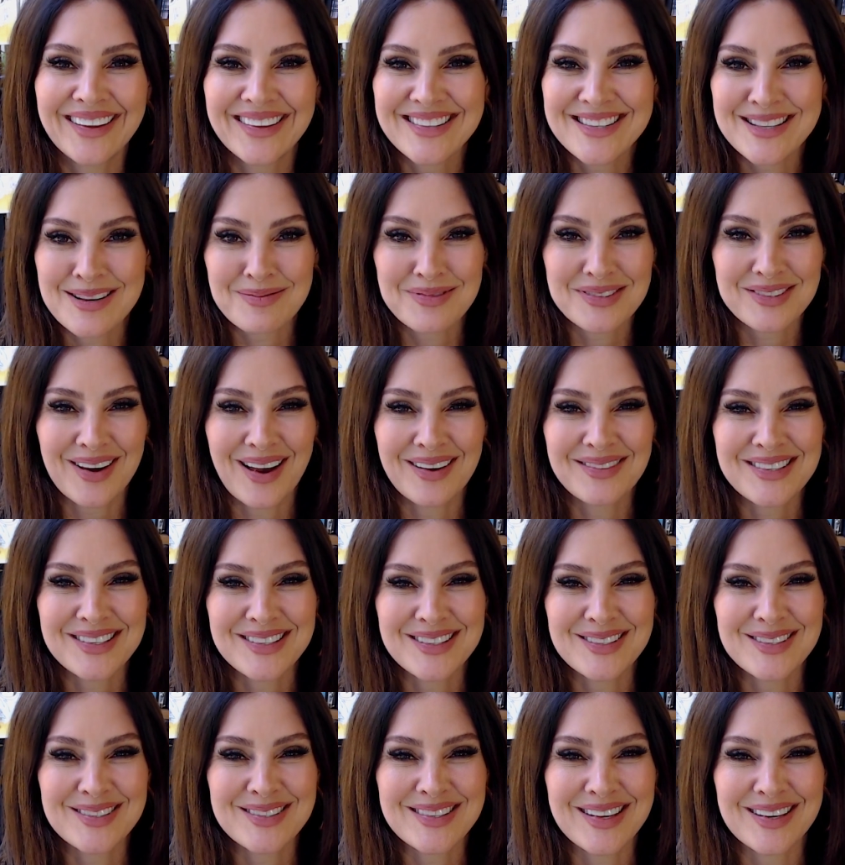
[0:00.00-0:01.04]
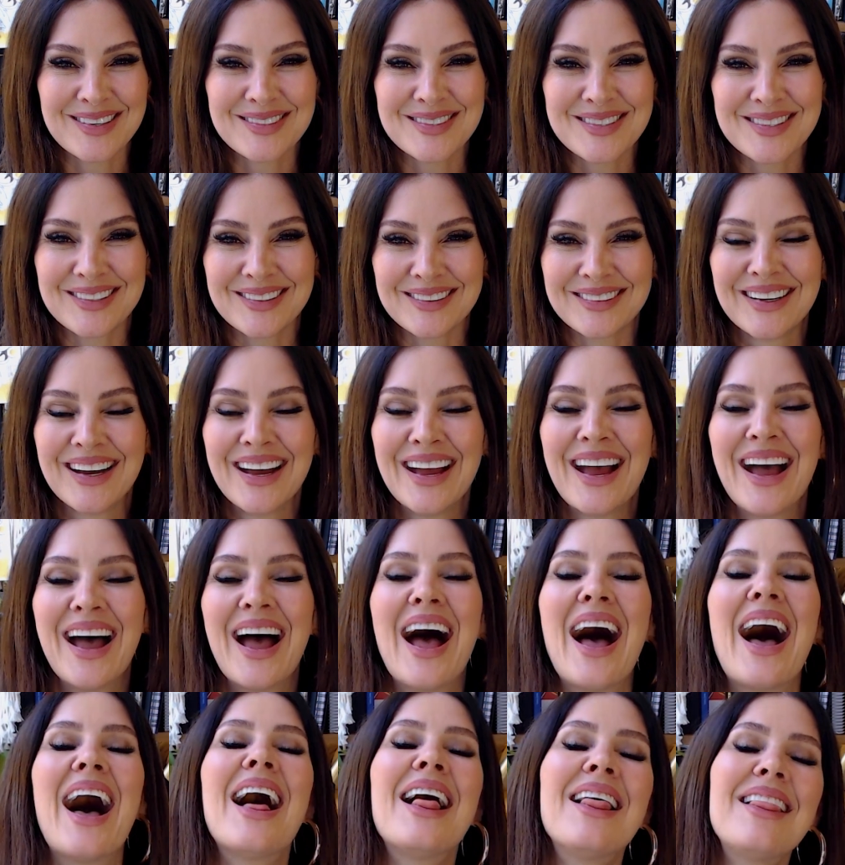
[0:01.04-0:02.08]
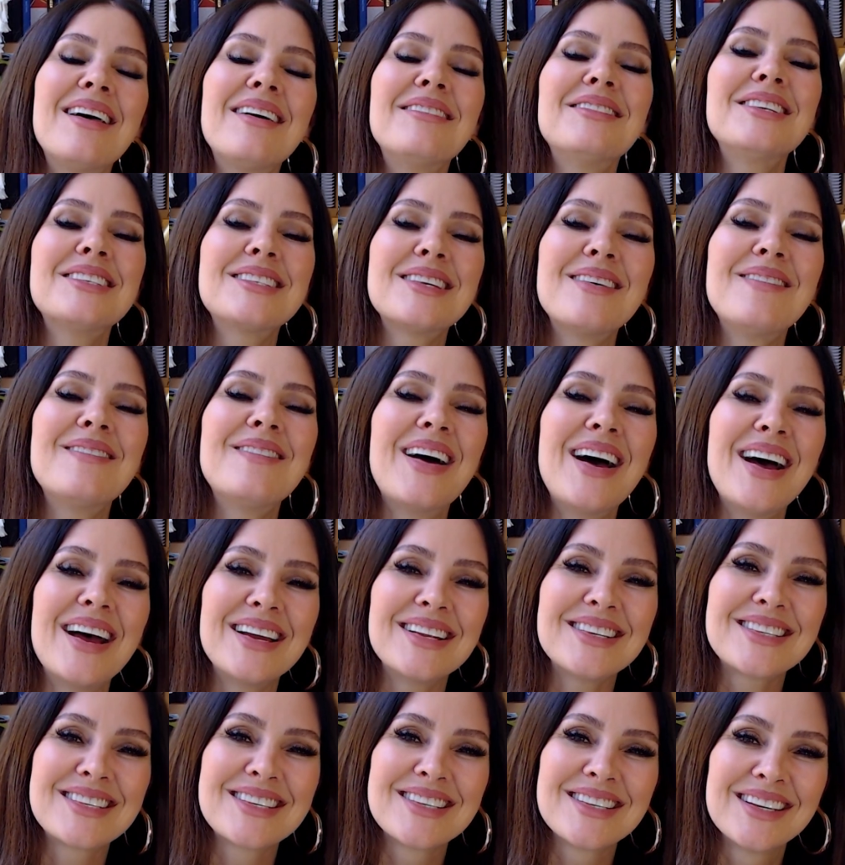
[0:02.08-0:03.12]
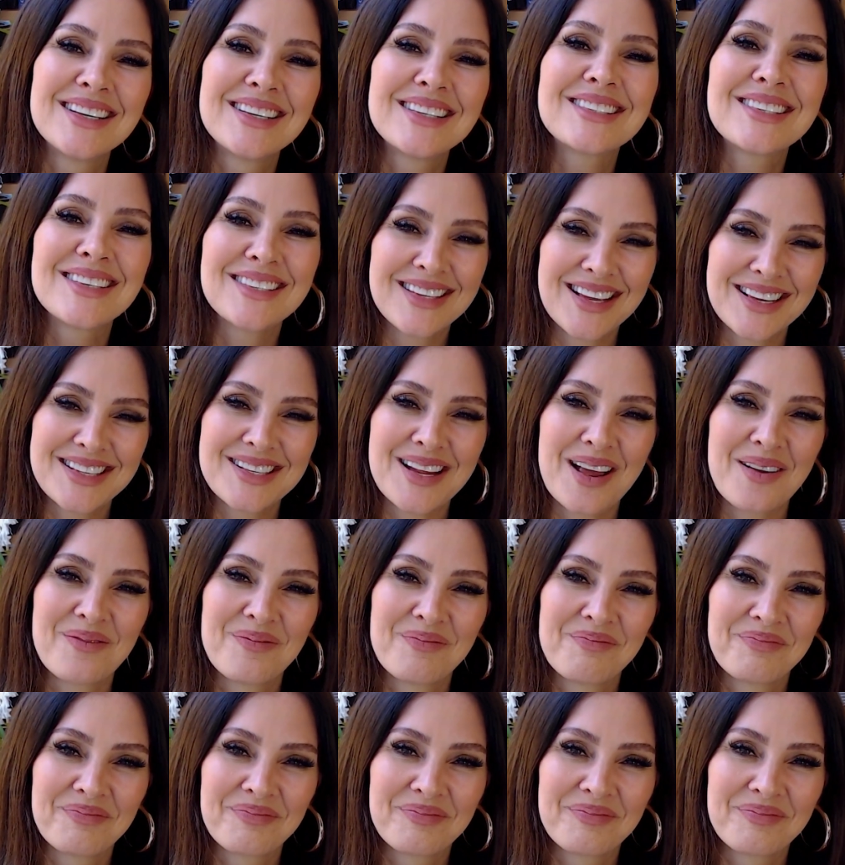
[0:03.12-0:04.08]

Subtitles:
Subscribe to the newsletter too. I love you so much. Till next time.